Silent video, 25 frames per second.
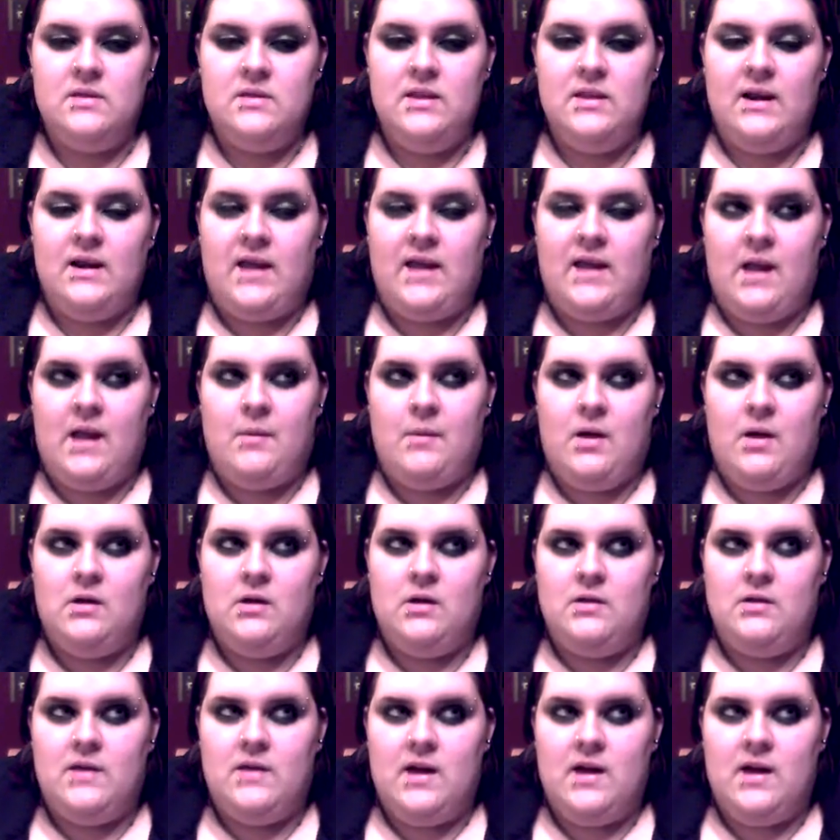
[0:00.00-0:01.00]
Then I came
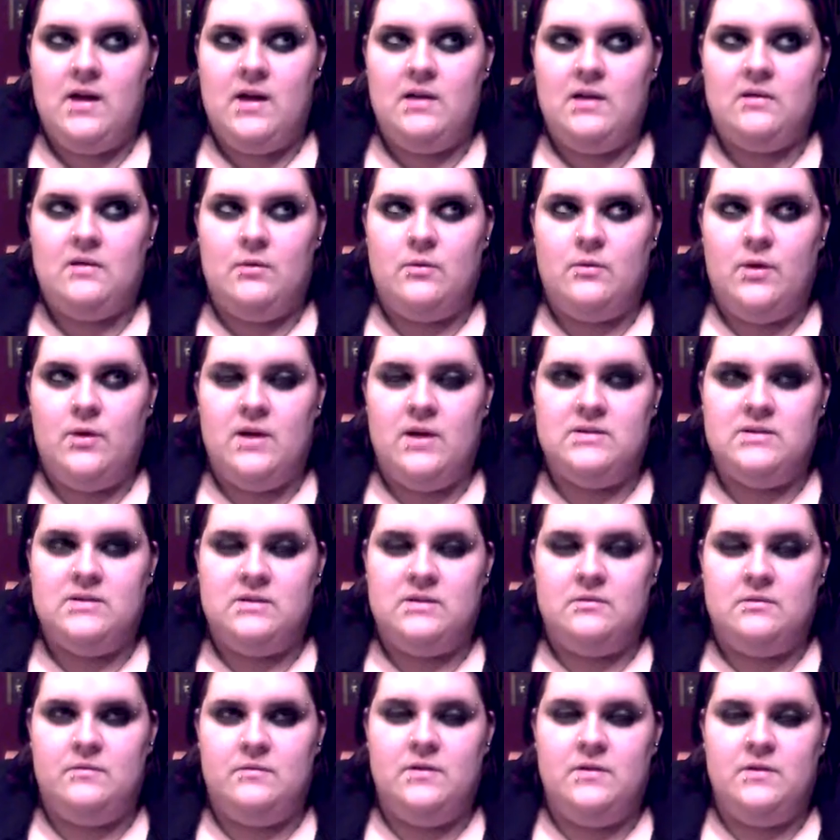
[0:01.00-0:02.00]
out of that quest
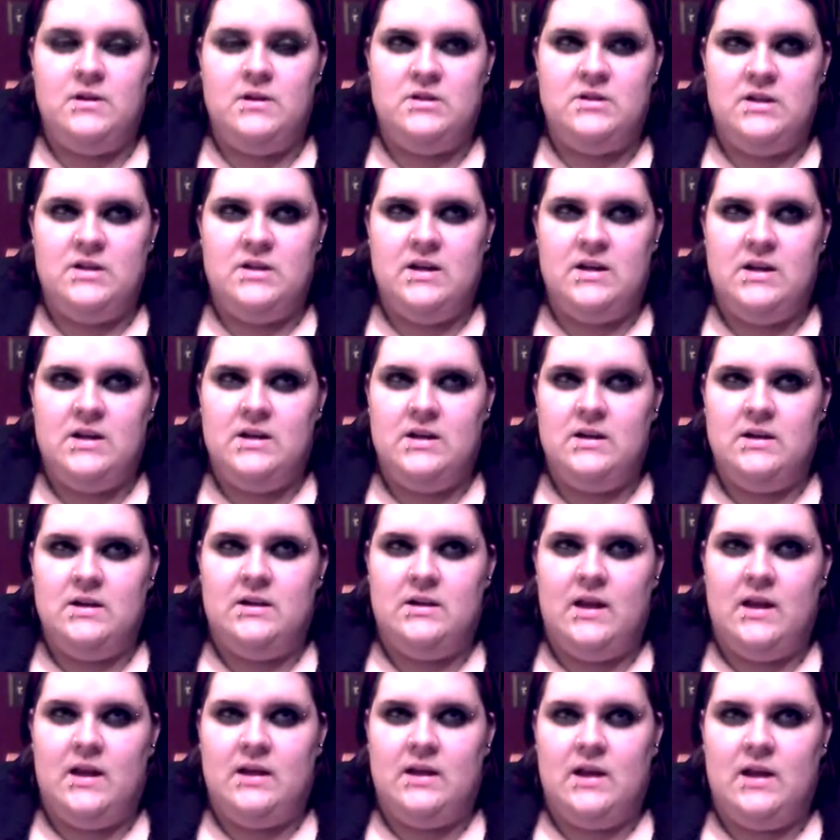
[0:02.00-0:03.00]
after finishing it
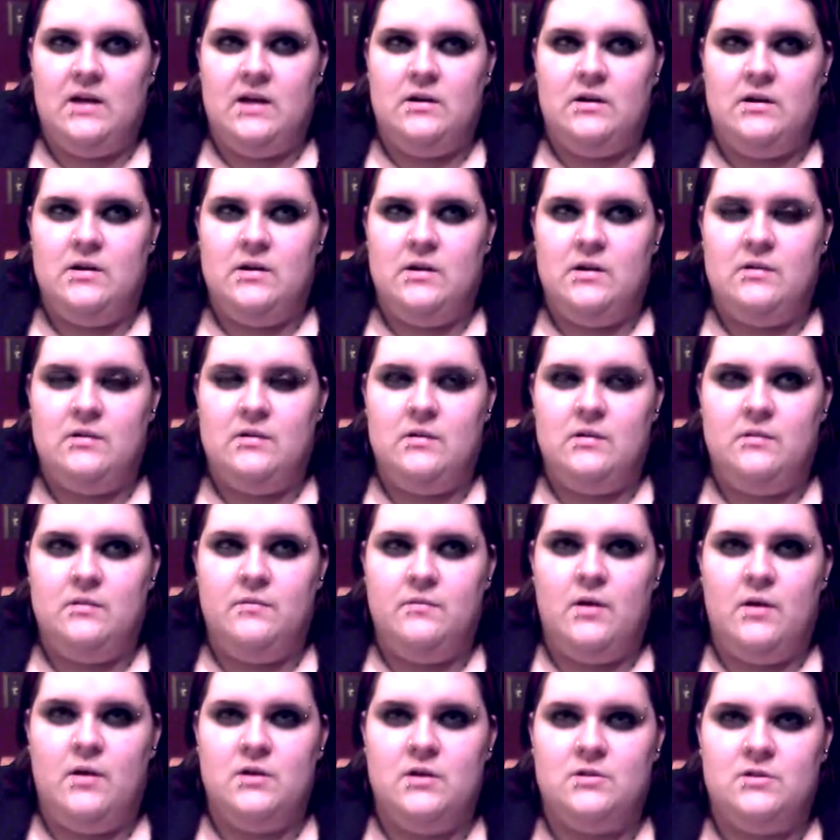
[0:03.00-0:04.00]
and encountered another
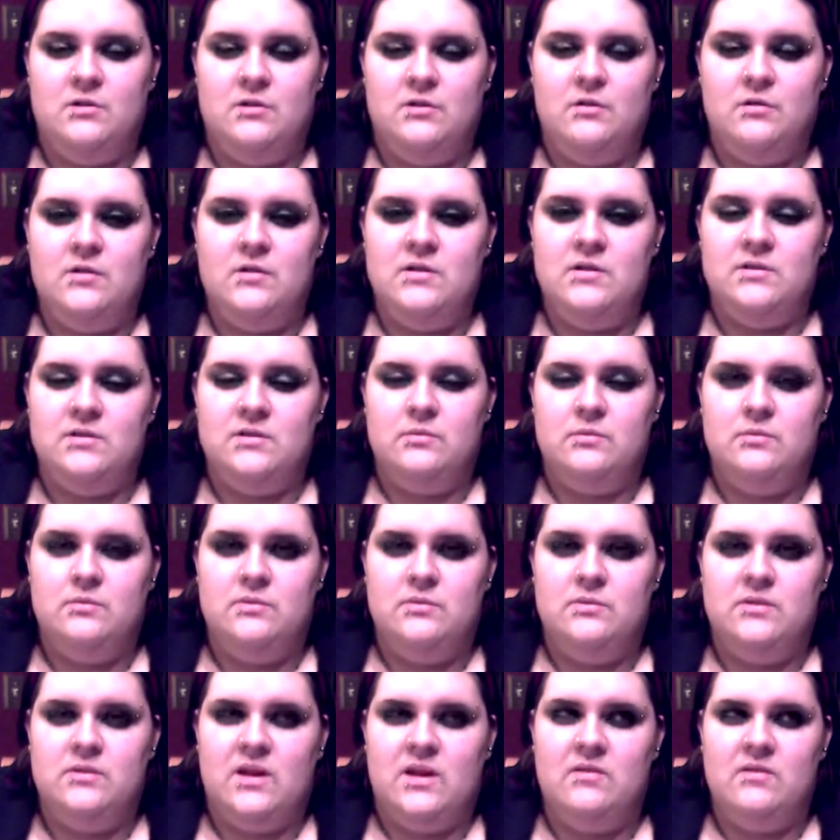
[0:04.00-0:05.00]
Frost Troll, and this one
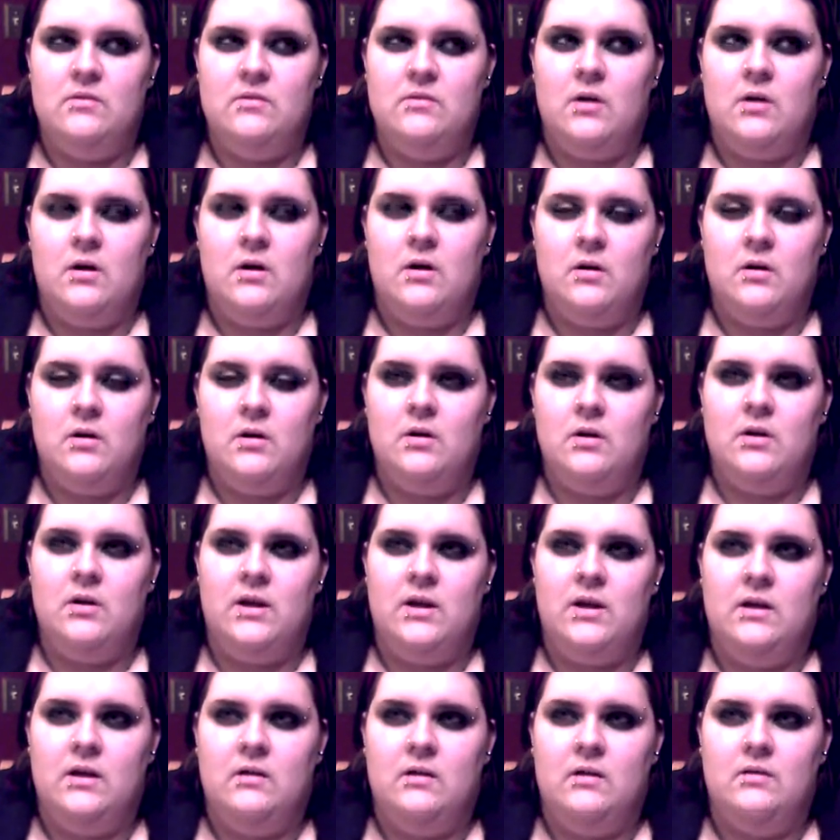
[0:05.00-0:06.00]
was even harder to
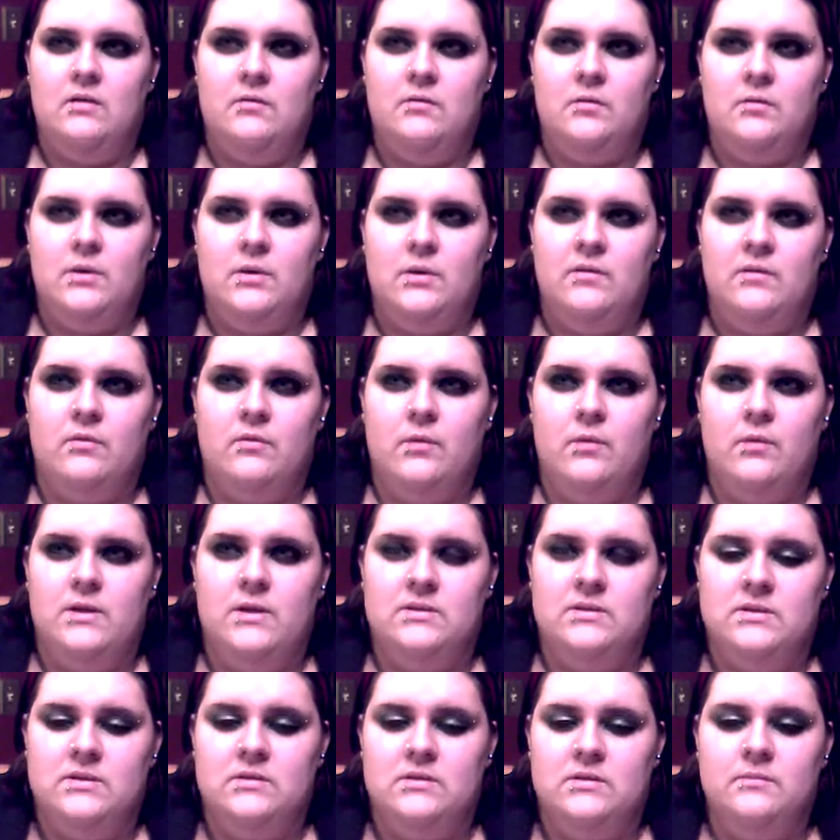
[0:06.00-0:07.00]
kill for whatever
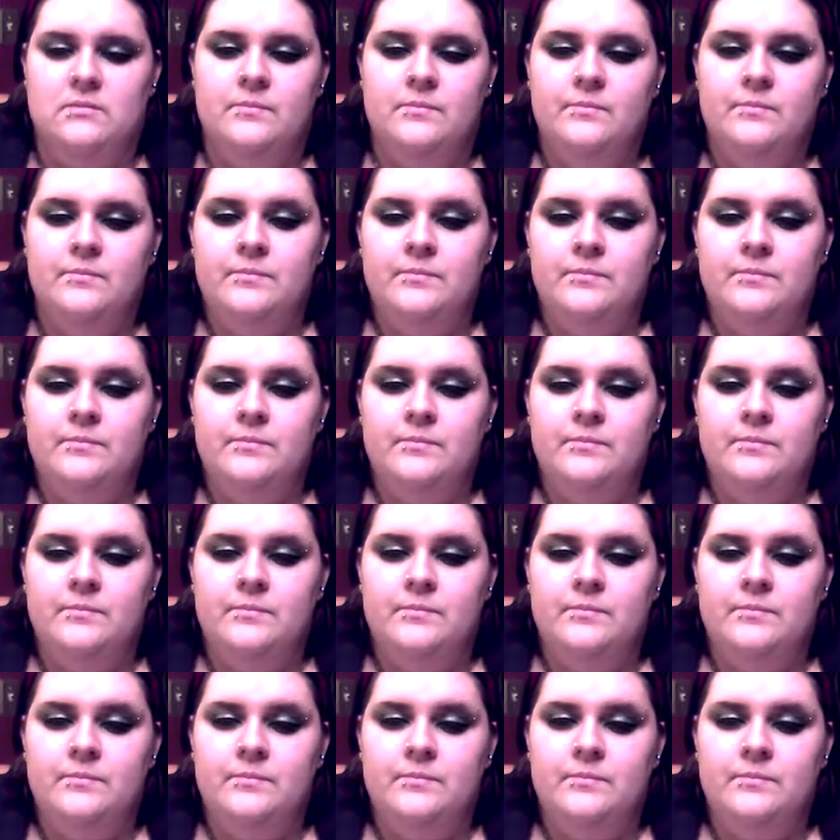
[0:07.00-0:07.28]
reason.